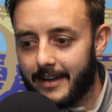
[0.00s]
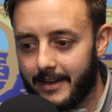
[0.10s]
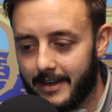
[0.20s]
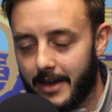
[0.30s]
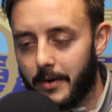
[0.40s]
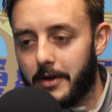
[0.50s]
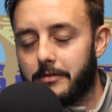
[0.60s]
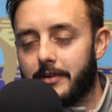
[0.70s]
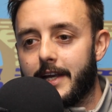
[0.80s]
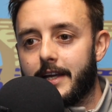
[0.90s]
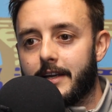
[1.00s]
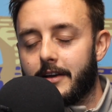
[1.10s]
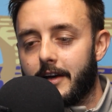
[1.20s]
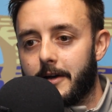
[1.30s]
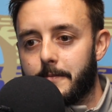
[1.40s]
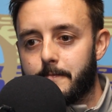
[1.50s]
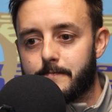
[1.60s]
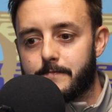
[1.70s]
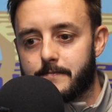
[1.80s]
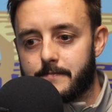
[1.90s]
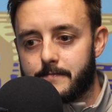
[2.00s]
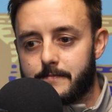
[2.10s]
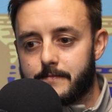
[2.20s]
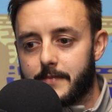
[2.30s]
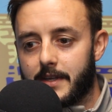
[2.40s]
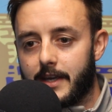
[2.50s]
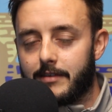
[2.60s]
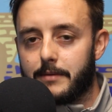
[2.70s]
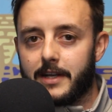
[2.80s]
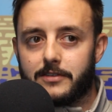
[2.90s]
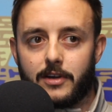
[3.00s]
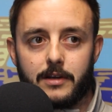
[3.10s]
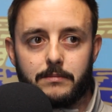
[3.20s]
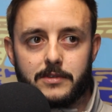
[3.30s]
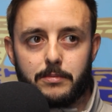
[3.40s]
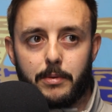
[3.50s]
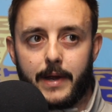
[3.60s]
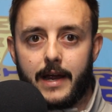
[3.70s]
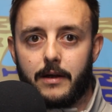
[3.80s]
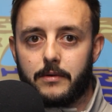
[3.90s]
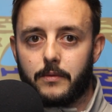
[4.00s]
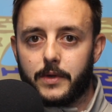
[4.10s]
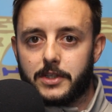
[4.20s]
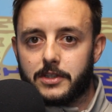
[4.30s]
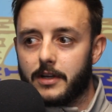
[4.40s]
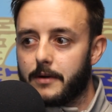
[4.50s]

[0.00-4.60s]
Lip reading: now hopefully, given a bit of time to prepare, we should